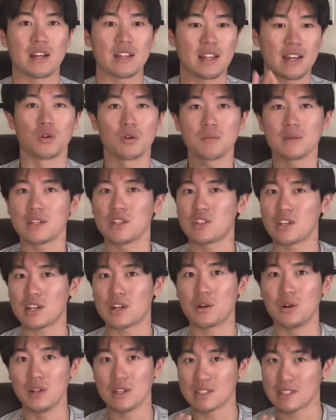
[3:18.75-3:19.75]
Like normally J.
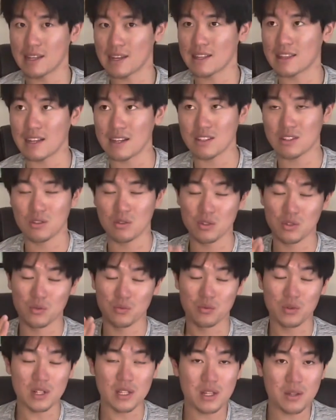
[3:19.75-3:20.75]
Cole is like that, so it's
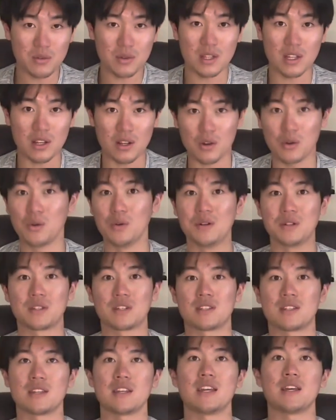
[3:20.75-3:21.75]
really cool to
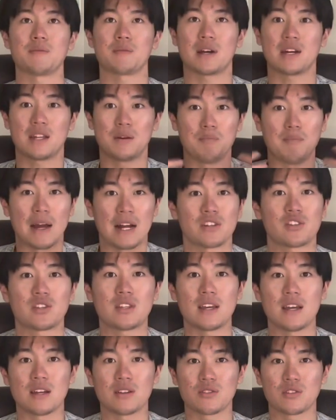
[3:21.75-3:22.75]
see him kind of match
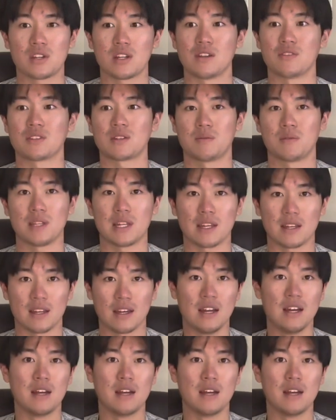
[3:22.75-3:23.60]
the energy of someone like